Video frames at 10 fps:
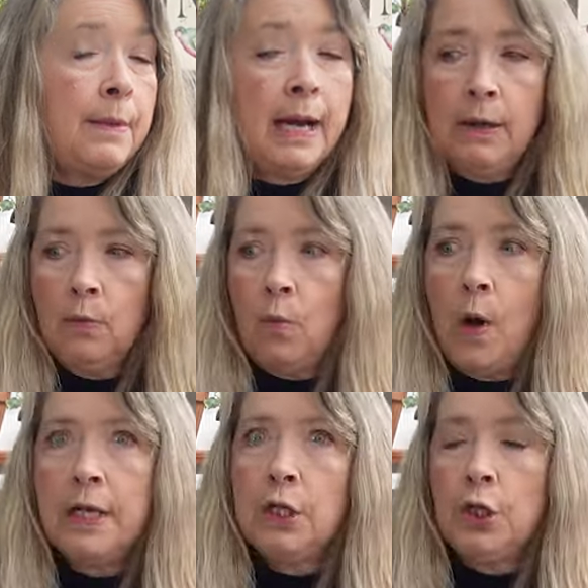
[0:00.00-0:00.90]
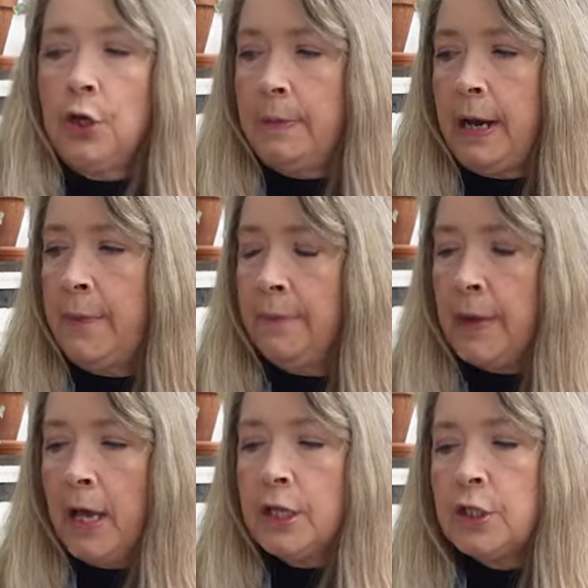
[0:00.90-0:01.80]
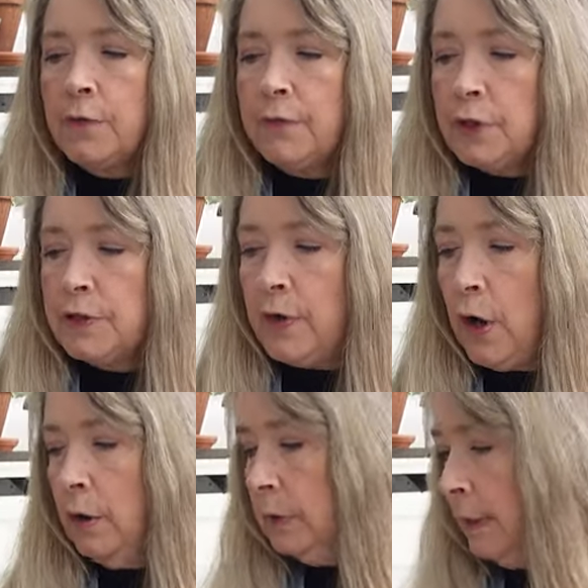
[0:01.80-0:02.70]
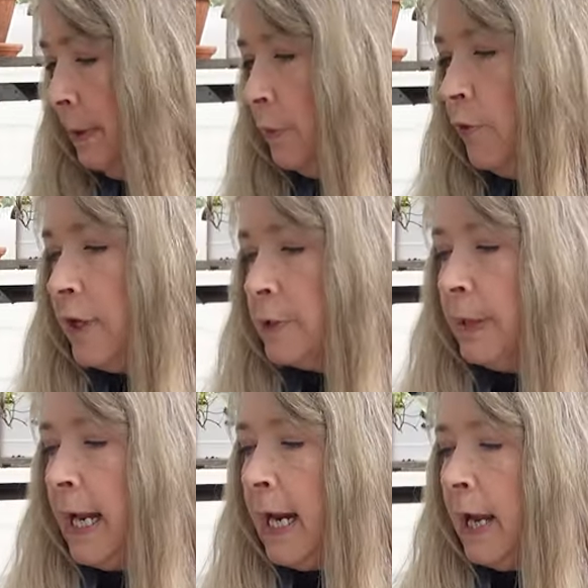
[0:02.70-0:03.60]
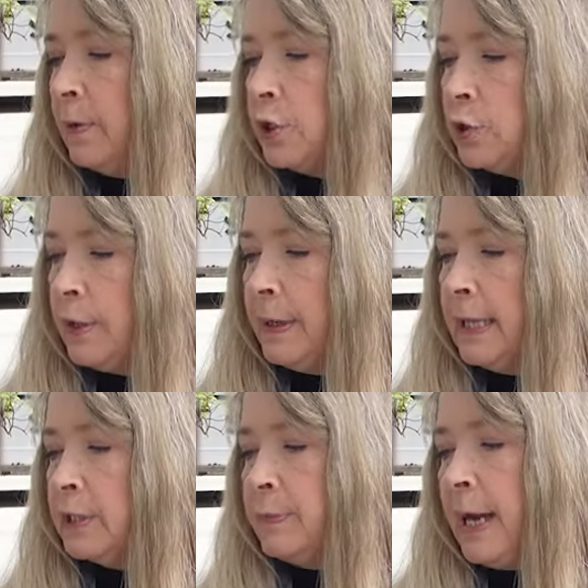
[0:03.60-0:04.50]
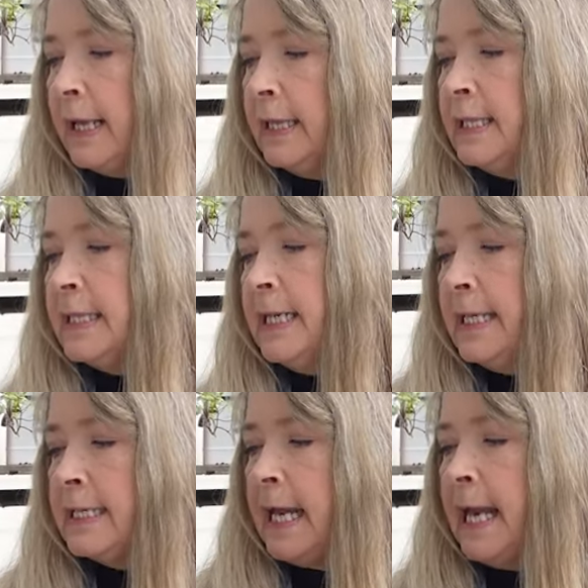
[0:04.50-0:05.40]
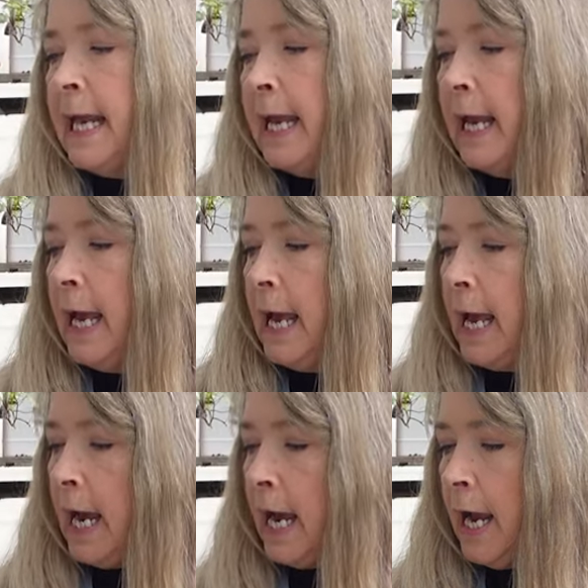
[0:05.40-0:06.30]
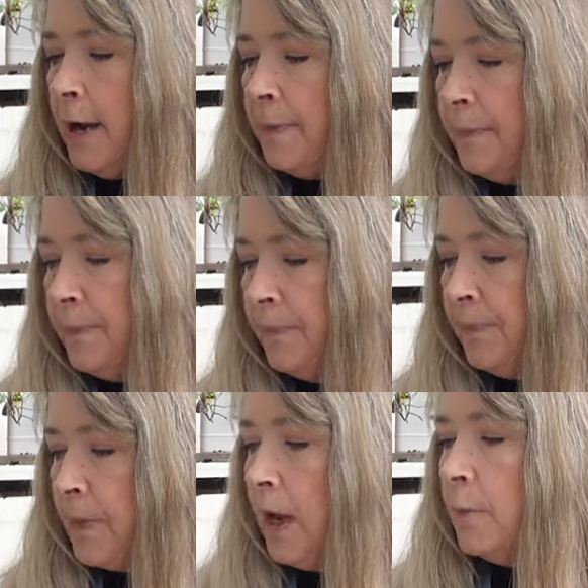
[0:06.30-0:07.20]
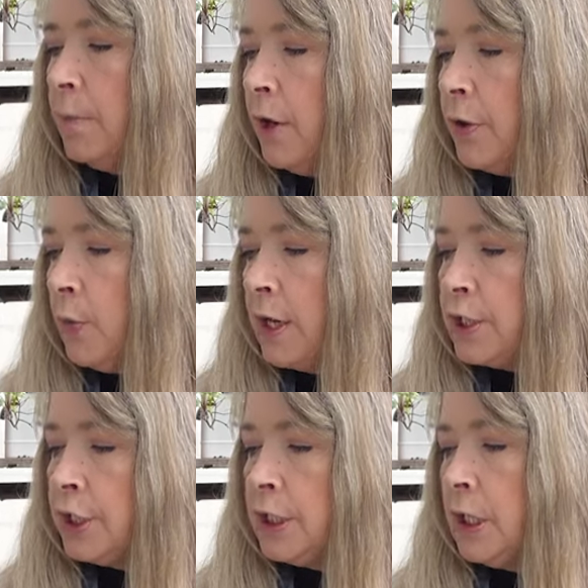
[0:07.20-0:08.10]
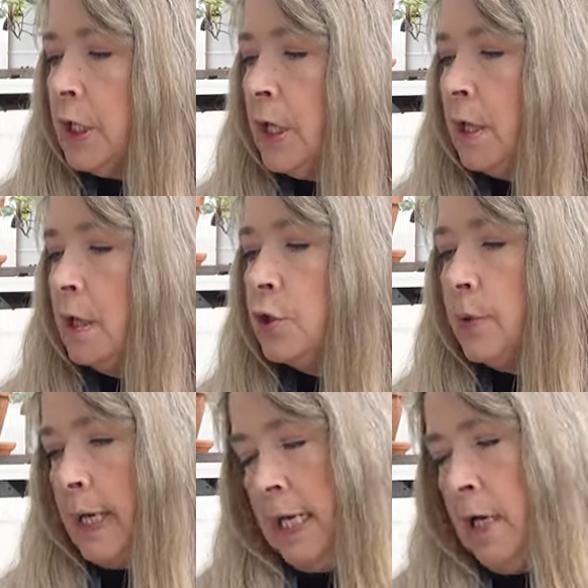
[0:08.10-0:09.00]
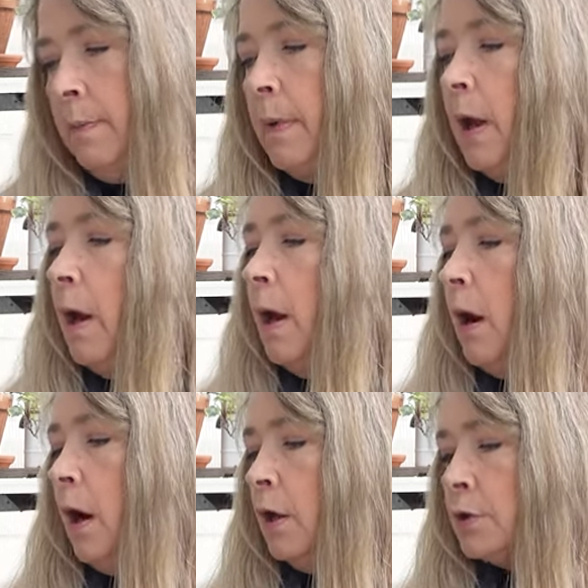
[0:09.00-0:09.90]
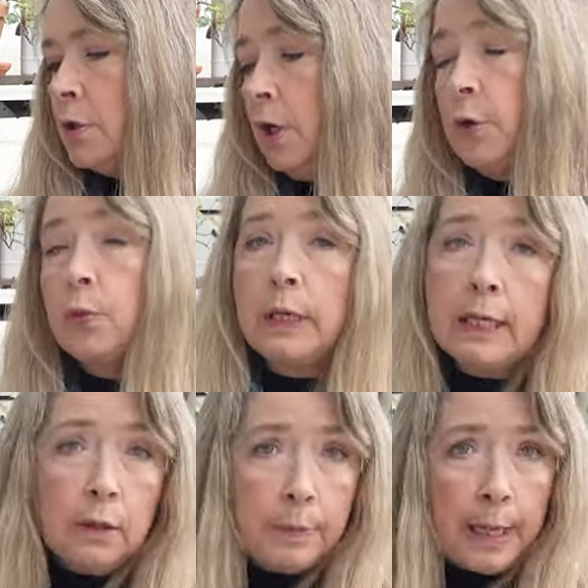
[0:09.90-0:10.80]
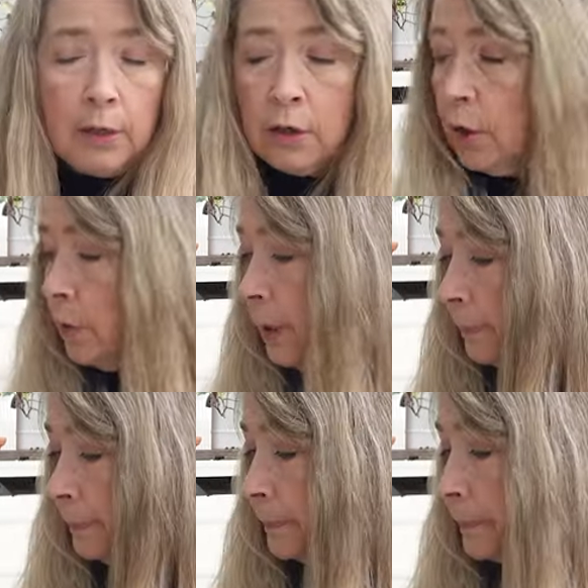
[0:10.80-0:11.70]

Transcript: might want to learn about. So first of all, let me move this plant. I was trimming this back. This is a um, Martha Washington geranium, also called a regal pelargonium.